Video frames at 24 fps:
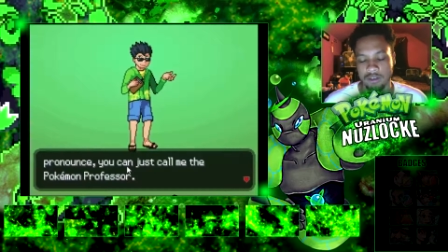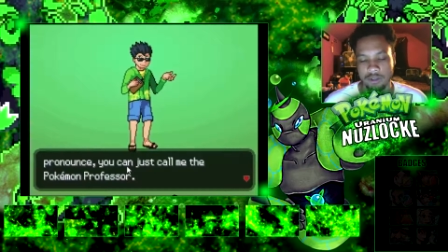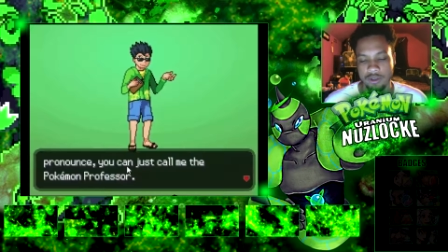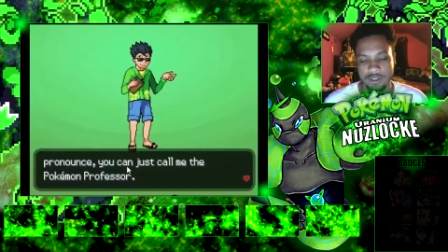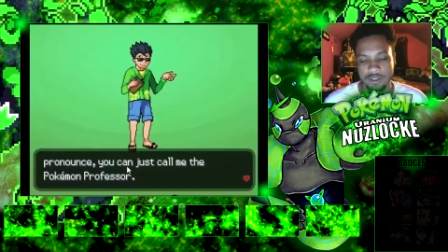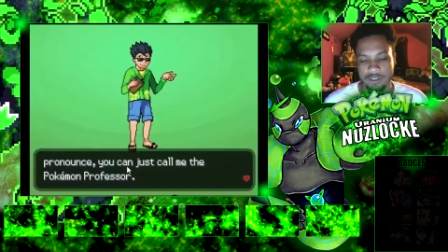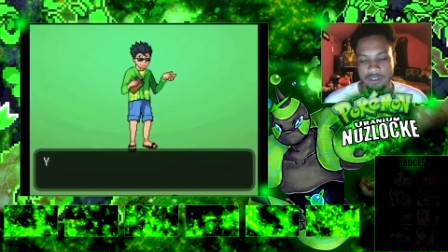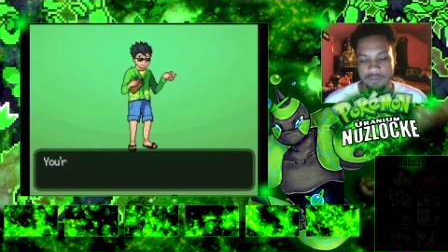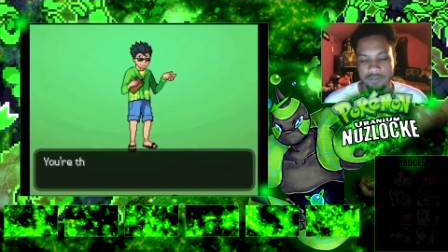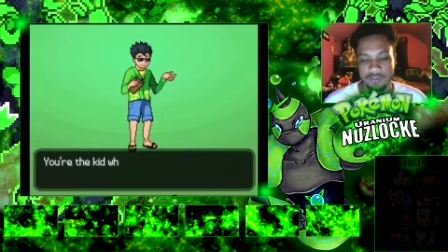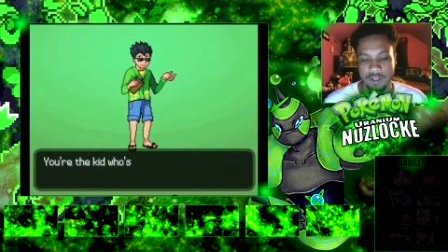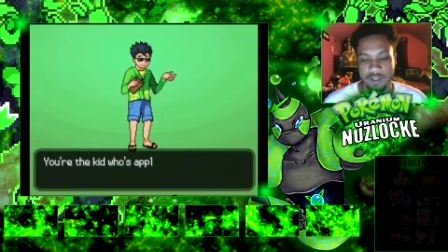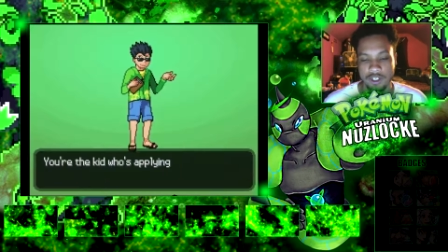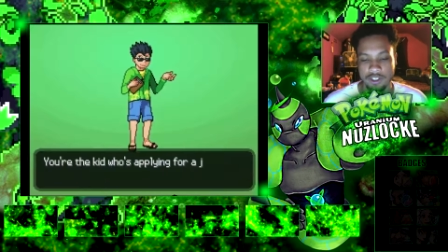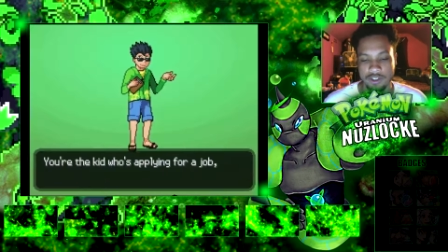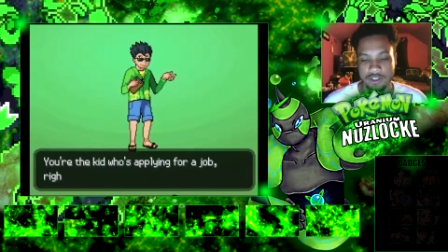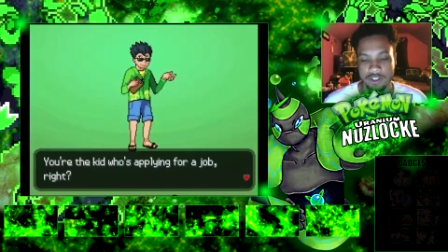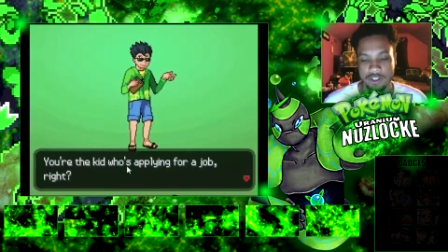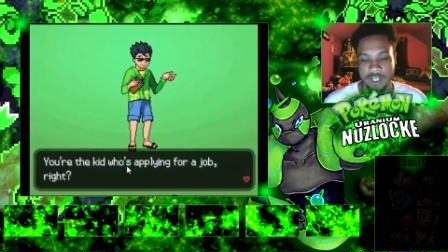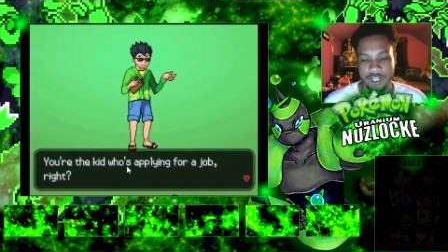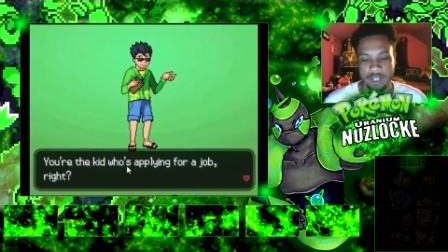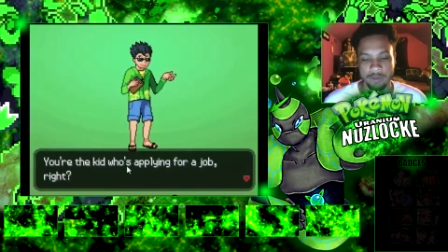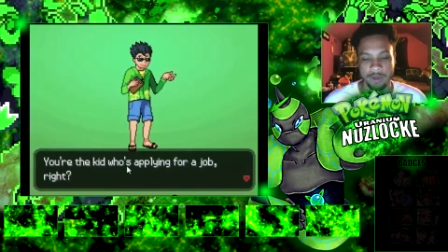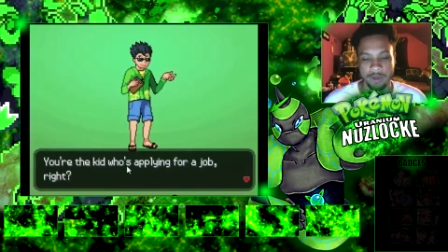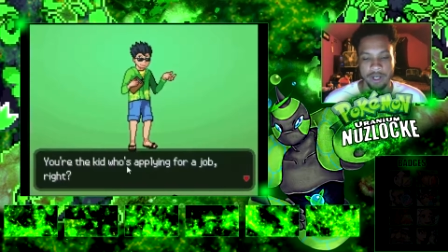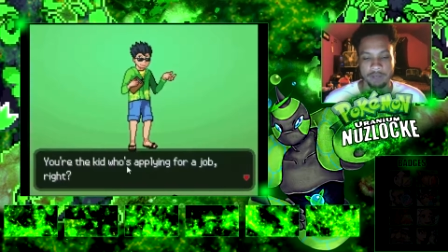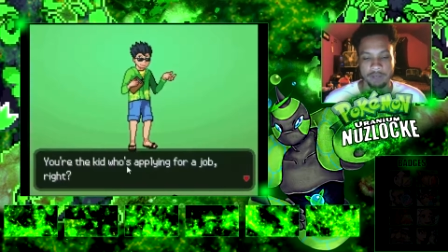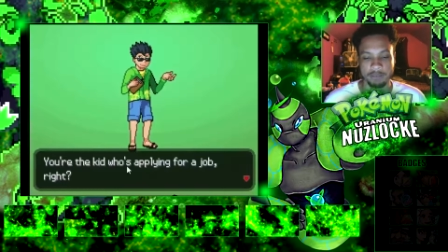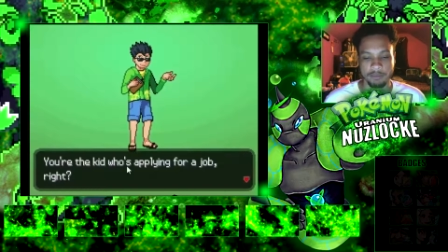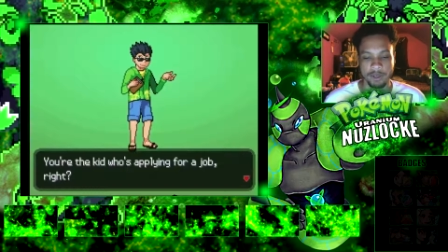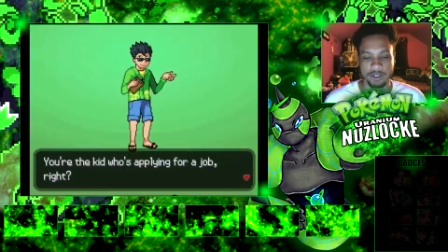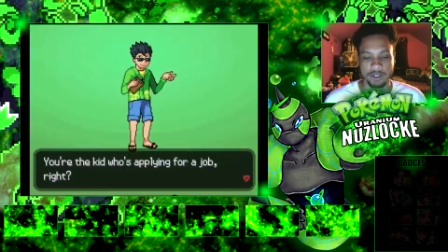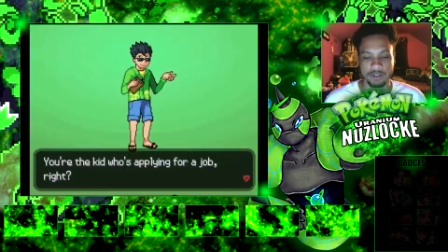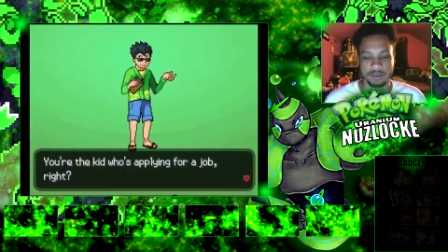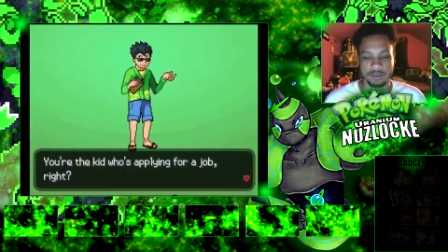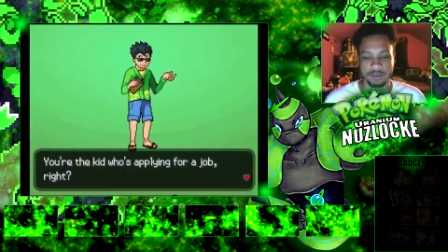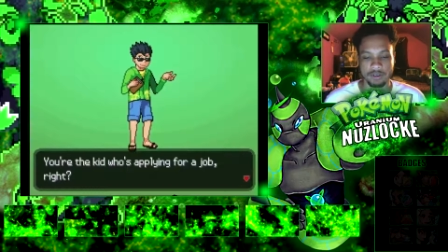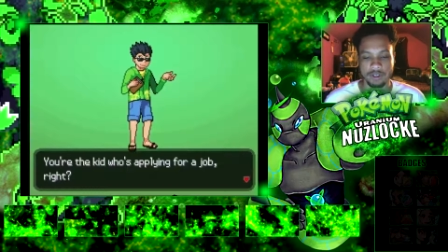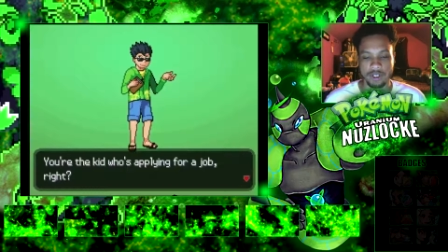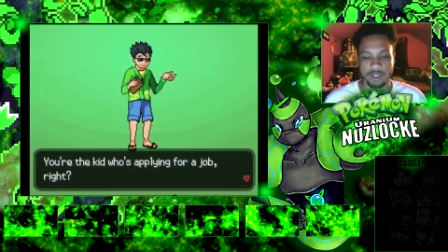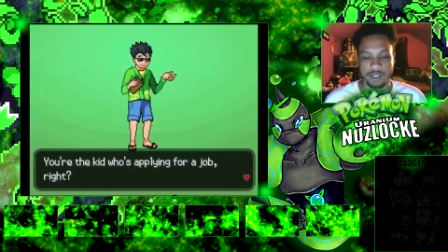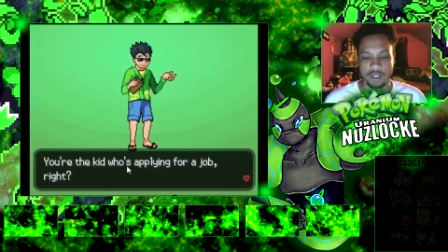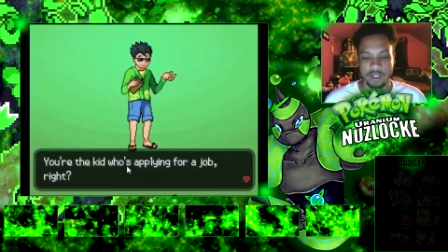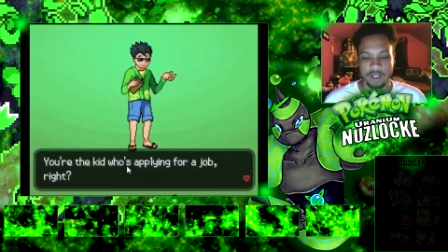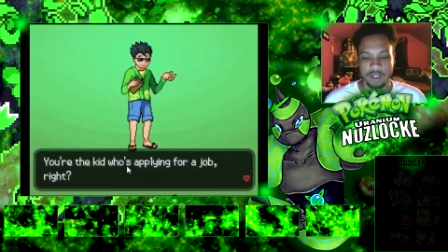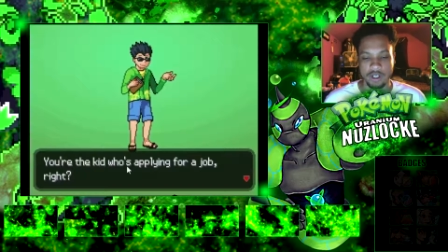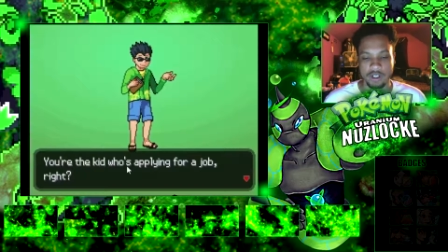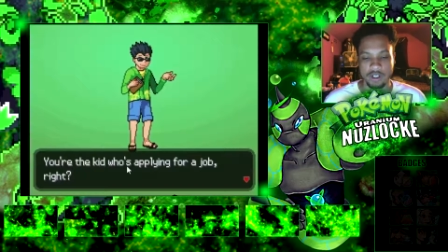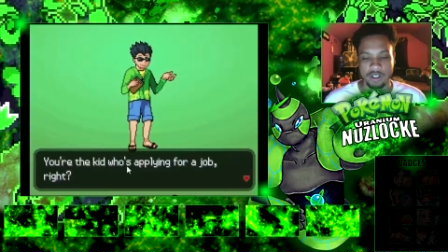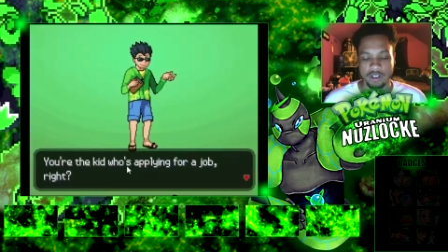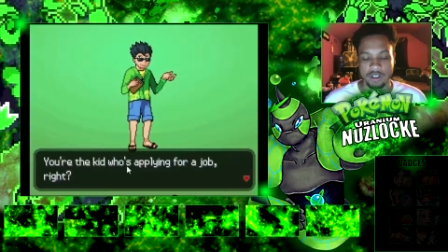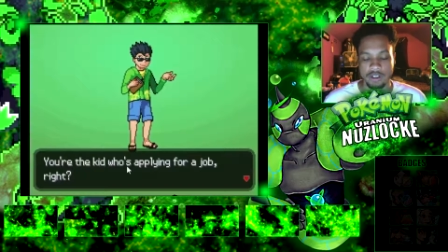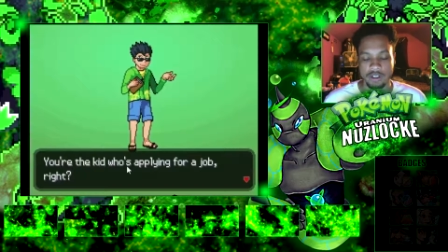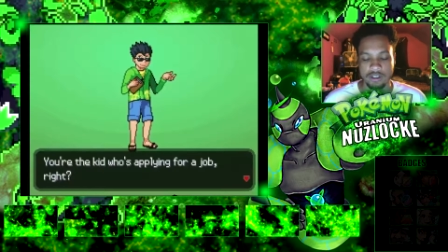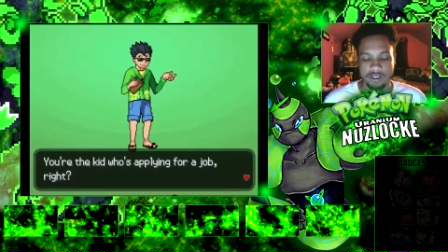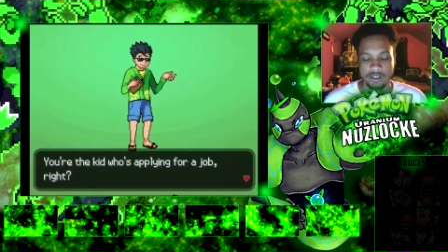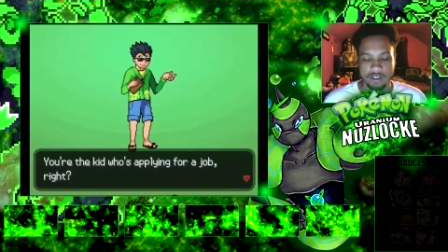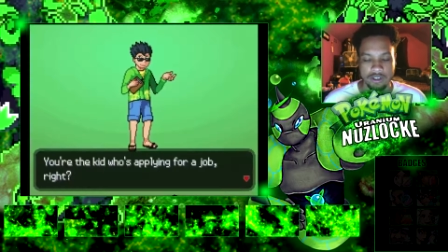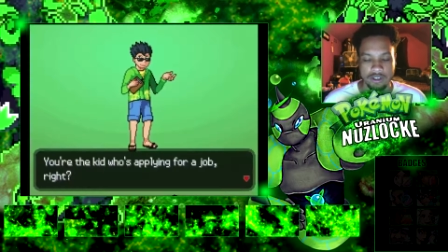it's a fucking train wreck, my dude.